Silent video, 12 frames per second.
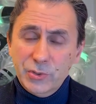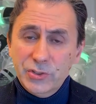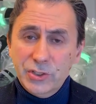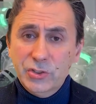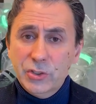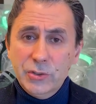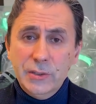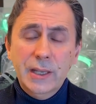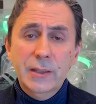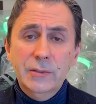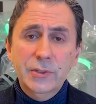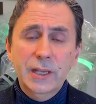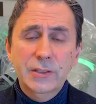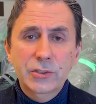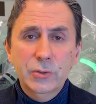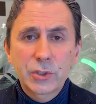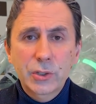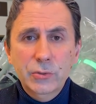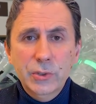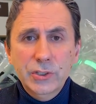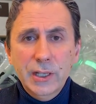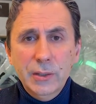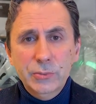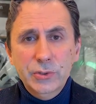precision and faster recovery
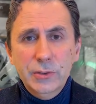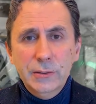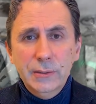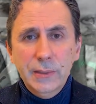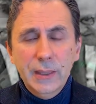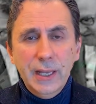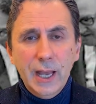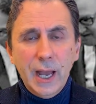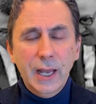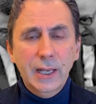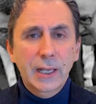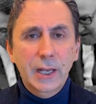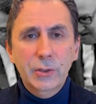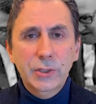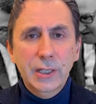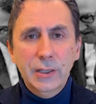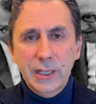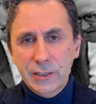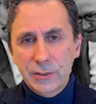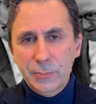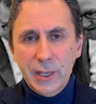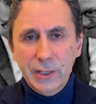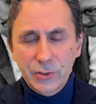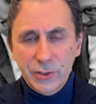times. AI in healthcare dates
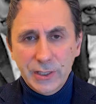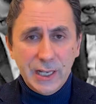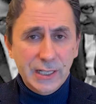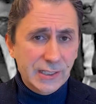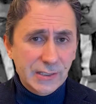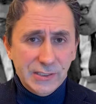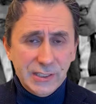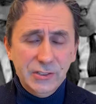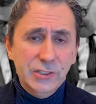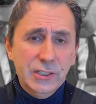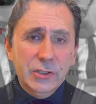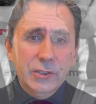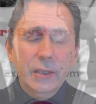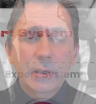back to the 1960s